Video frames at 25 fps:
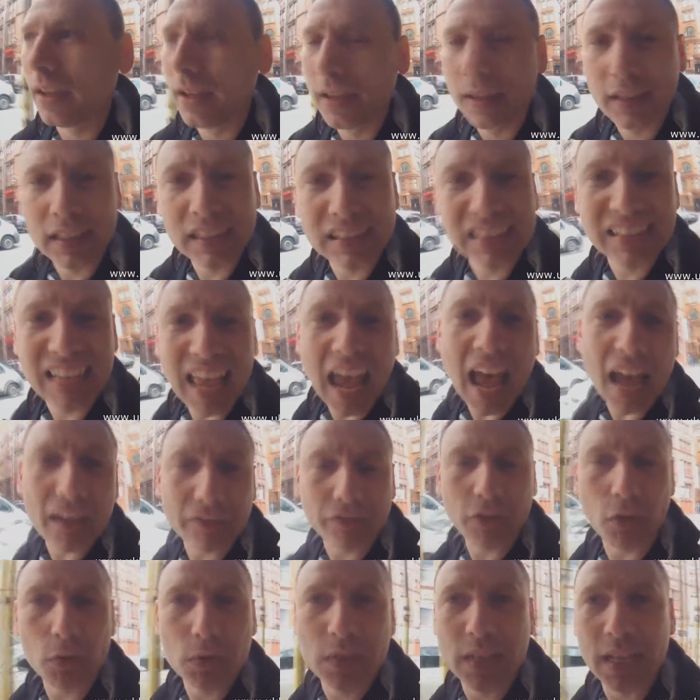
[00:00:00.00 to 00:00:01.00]
the
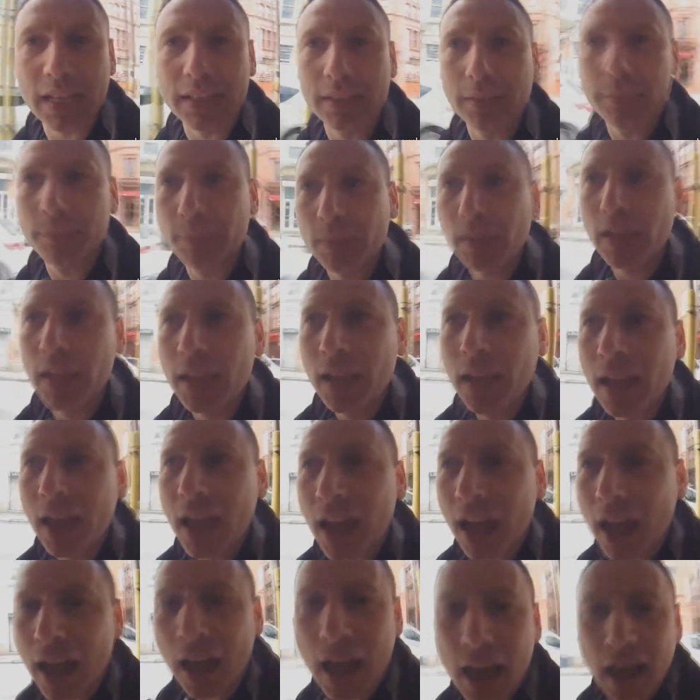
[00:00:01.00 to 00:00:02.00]
scaffolding.
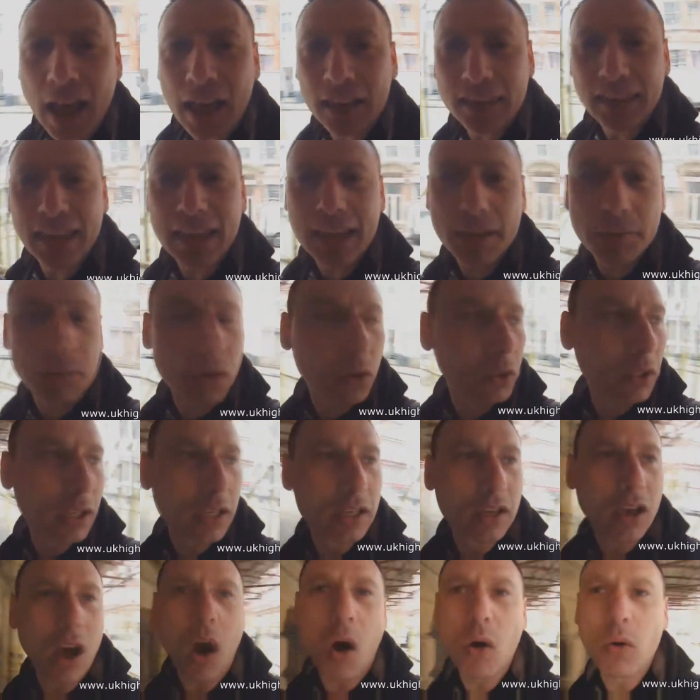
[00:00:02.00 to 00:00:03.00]
I think I'm going to
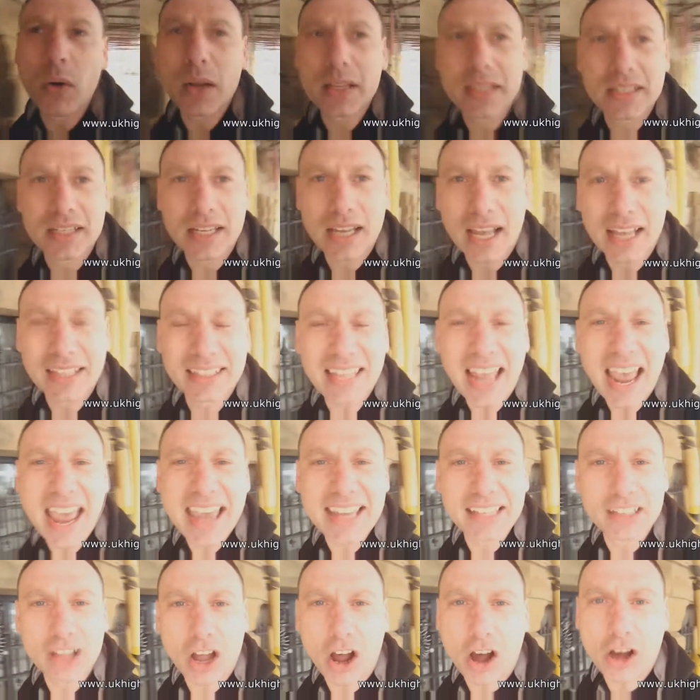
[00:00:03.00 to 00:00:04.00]
call it a
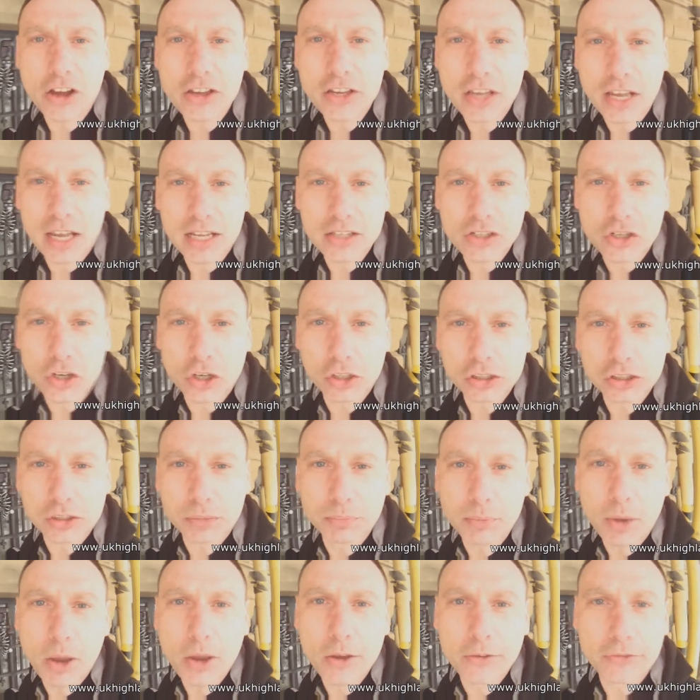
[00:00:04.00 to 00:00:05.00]
day now and just
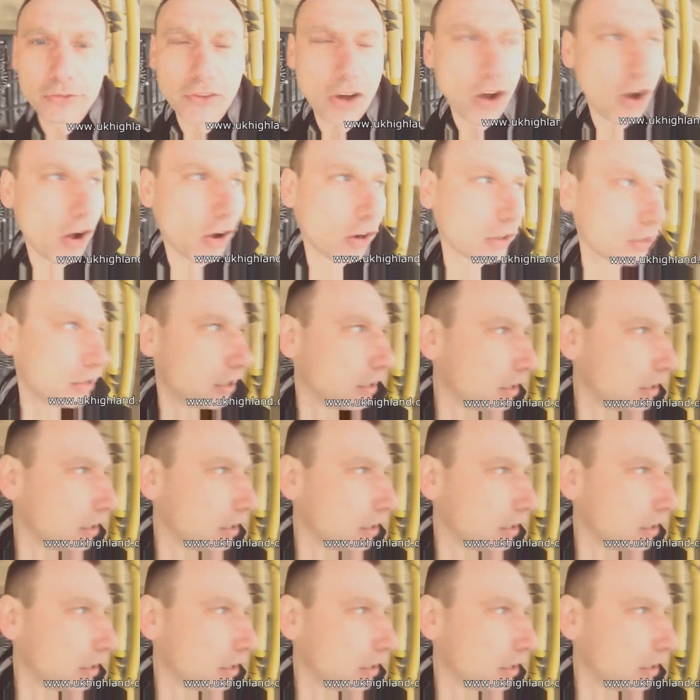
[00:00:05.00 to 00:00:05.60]
move on